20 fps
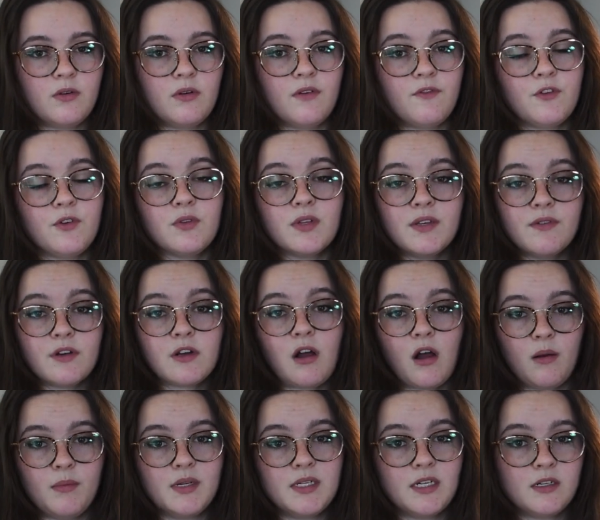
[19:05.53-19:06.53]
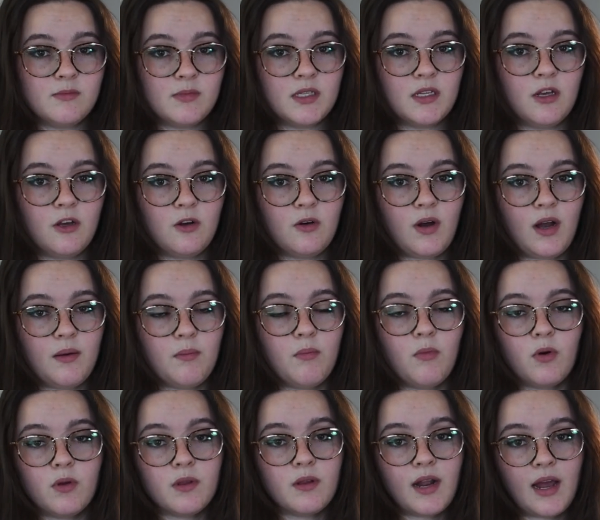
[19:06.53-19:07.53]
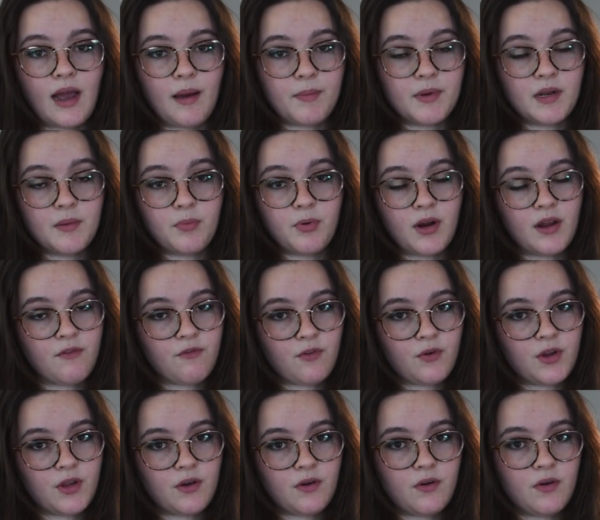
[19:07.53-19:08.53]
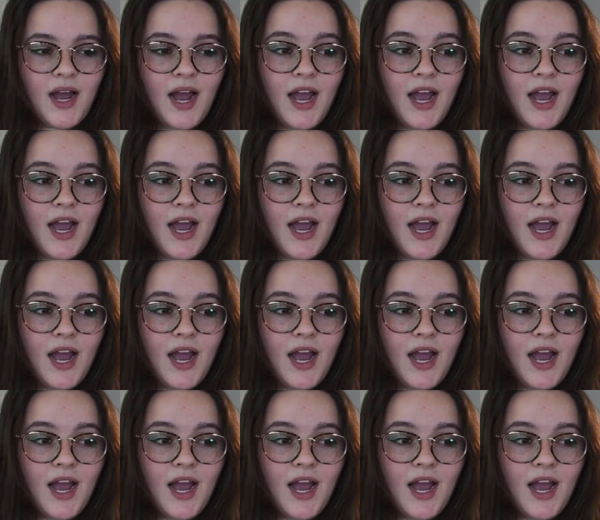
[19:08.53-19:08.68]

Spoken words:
if you leave a comment down below, I'm more than happy to pray for you.